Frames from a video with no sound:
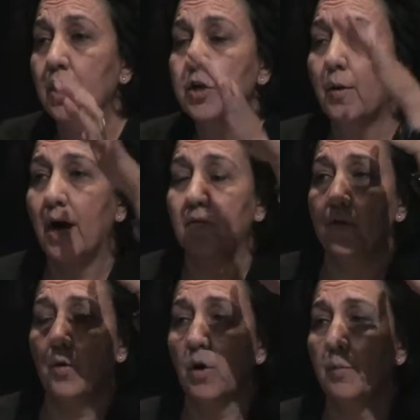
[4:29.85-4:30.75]
You have
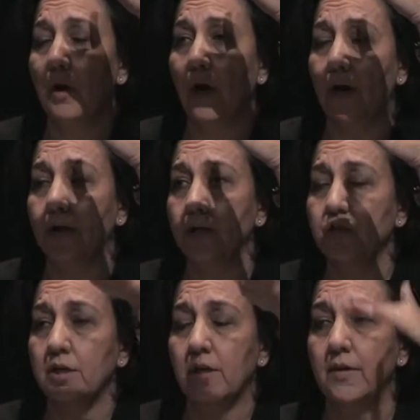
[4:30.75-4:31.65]
normal
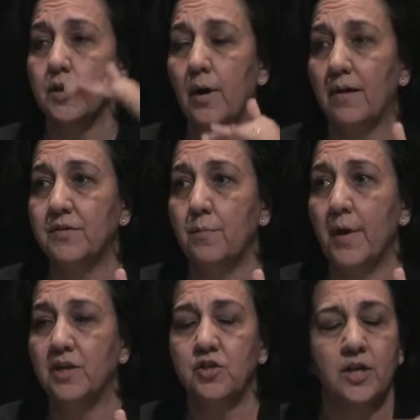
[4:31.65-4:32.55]
cognition, and then you have
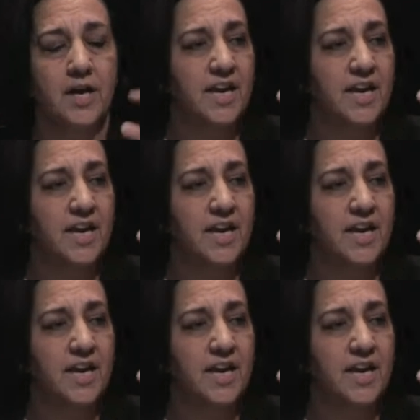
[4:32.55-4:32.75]
dementia.